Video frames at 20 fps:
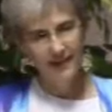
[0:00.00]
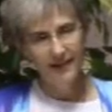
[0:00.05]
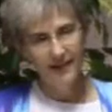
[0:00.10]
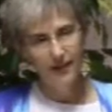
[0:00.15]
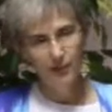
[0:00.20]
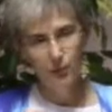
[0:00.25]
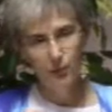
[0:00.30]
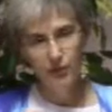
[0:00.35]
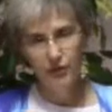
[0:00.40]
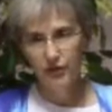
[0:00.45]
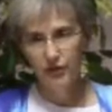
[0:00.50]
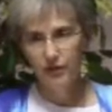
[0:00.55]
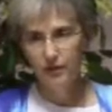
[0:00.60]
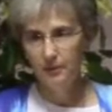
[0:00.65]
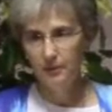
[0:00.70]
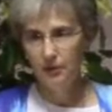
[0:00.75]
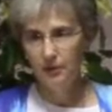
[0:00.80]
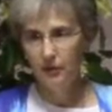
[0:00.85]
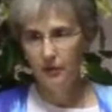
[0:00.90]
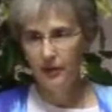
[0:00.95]
it was
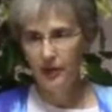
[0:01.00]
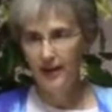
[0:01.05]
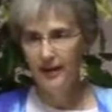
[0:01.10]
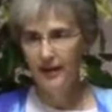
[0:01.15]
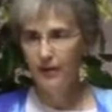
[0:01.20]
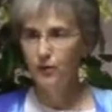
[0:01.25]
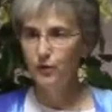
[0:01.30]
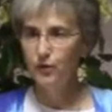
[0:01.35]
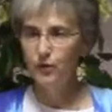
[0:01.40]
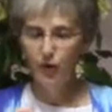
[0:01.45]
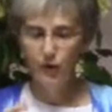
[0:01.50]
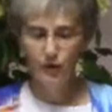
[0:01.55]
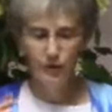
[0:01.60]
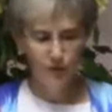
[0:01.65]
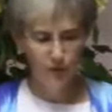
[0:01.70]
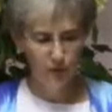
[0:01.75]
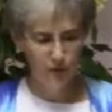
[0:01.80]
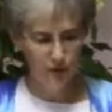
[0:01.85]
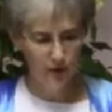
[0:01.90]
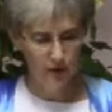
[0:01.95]
similar and it was
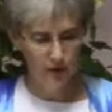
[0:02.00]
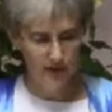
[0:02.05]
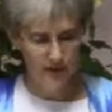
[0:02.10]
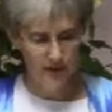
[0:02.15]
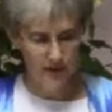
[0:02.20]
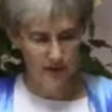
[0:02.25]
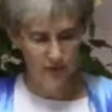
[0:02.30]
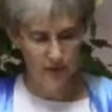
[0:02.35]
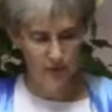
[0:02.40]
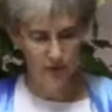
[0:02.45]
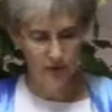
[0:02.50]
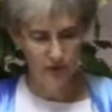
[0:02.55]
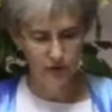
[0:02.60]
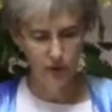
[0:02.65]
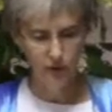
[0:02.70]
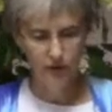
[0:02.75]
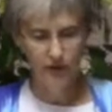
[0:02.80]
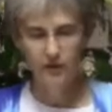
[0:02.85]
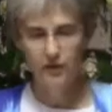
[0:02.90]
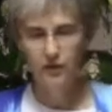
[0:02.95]
also very different. So
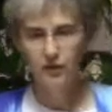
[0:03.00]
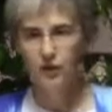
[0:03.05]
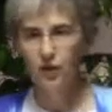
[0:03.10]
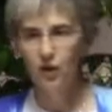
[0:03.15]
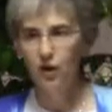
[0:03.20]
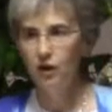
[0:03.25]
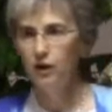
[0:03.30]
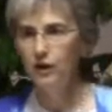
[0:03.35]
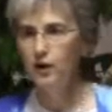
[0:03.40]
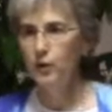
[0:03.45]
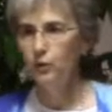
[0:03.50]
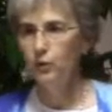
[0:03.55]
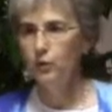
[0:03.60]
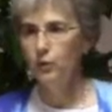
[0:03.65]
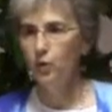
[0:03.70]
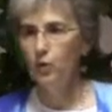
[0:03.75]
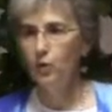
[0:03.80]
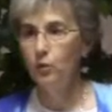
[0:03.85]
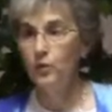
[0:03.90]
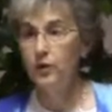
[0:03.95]
let's start with
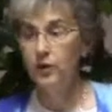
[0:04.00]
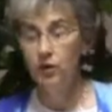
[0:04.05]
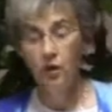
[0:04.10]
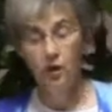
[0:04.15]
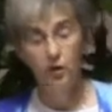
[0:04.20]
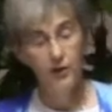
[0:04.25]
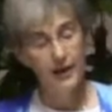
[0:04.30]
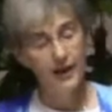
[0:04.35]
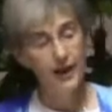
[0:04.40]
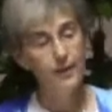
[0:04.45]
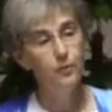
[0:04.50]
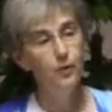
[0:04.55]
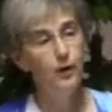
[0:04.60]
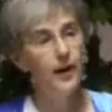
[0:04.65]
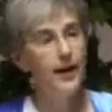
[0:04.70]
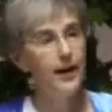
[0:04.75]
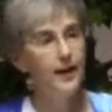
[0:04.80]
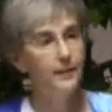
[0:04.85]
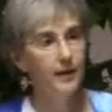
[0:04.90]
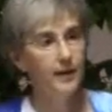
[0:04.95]
what we call the
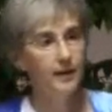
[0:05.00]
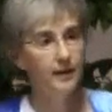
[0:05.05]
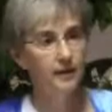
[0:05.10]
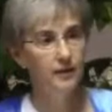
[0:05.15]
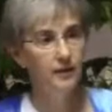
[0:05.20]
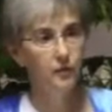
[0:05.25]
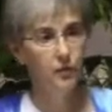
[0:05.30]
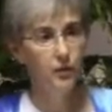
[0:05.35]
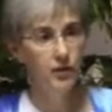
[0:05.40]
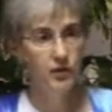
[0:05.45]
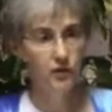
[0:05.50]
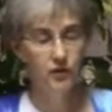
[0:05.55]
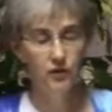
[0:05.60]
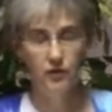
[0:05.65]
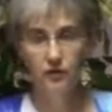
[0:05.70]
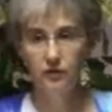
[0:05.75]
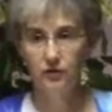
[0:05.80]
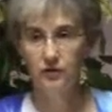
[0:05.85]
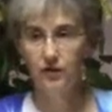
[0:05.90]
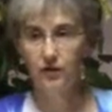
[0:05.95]
Abrahamic
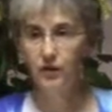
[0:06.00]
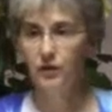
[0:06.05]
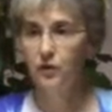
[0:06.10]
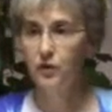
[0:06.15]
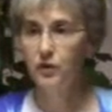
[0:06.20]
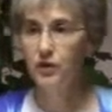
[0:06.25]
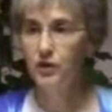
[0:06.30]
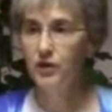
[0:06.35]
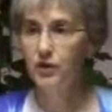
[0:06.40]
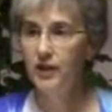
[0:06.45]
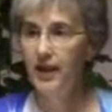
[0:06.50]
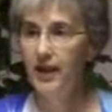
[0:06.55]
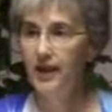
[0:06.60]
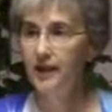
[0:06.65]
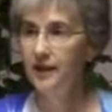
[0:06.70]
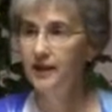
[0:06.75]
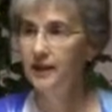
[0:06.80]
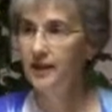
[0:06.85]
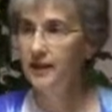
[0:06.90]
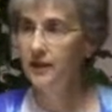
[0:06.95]
traditions,
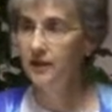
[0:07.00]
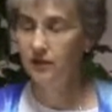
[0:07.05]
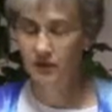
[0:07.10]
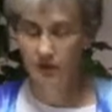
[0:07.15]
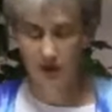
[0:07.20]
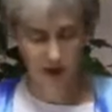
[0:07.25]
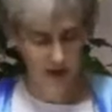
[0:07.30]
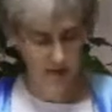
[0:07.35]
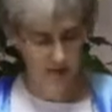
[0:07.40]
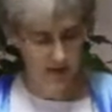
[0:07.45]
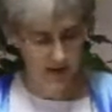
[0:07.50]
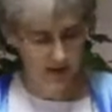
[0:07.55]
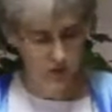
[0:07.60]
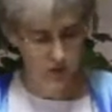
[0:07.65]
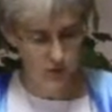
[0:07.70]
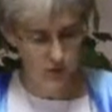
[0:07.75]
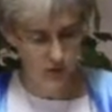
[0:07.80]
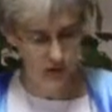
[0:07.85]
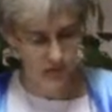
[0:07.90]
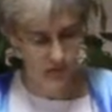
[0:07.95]
Christianity, Islam, and
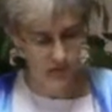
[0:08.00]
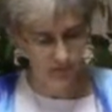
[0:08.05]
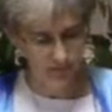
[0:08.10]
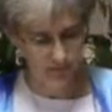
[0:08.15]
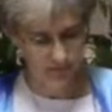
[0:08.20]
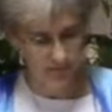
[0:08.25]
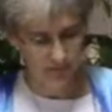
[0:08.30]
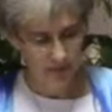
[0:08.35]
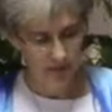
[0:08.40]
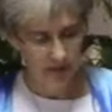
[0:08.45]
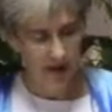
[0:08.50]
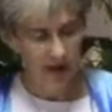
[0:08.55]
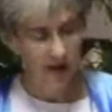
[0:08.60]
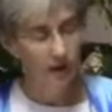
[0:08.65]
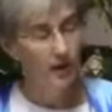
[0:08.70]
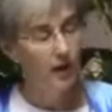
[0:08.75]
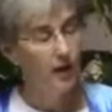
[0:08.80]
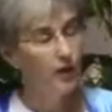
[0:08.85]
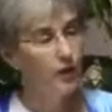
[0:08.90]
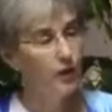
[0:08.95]
Judaism. Now,
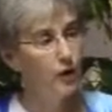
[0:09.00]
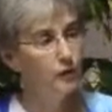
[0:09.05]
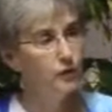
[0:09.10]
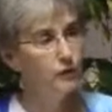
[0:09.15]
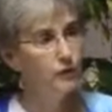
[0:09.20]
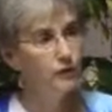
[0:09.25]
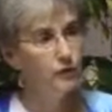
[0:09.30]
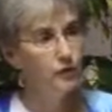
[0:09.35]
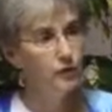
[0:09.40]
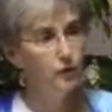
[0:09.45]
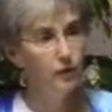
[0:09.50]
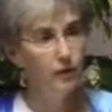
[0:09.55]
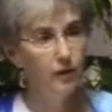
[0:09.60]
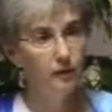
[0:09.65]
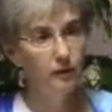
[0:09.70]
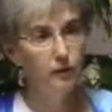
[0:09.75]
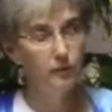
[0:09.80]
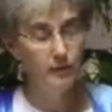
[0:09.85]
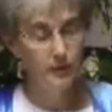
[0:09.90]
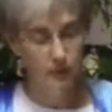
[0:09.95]
those of us who come
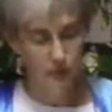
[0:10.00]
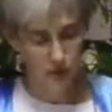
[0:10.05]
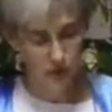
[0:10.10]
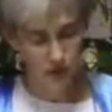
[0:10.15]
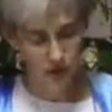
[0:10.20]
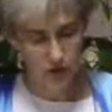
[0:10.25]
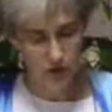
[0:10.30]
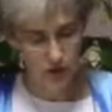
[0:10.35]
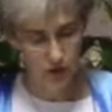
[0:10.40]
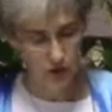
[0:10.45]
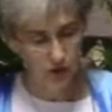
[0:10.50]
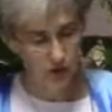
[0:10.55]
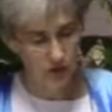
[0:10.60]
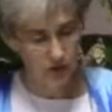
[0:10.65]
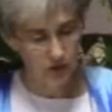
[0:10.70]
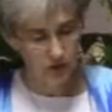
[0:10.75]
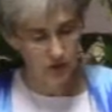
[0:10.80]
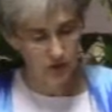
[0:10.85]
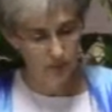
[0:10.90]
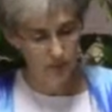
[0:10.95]
from a traditional
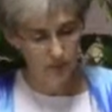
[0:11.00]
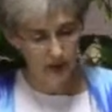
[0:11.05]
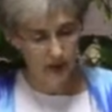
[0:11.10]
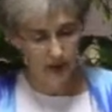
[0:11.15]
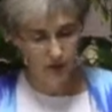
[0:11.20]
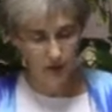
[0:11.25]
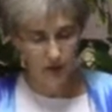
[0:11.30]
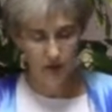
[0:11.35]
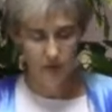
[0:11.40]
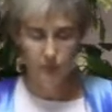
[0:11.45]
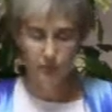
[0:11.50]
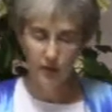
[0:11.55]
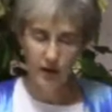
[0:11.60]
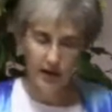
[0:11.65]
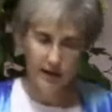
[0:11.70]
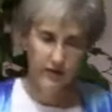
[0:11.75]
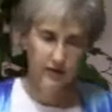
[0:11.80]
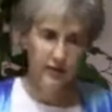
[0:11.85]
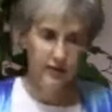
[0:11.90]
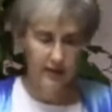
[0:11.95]
Christian background,
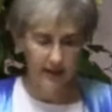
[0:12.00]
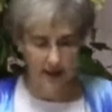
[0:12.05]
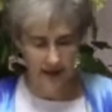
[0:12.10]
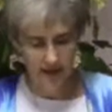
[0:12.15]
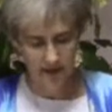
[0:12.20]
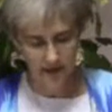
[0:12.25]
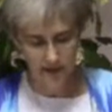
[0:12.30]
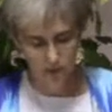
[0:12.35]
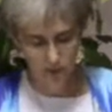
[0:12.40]
Protestant, Catholic,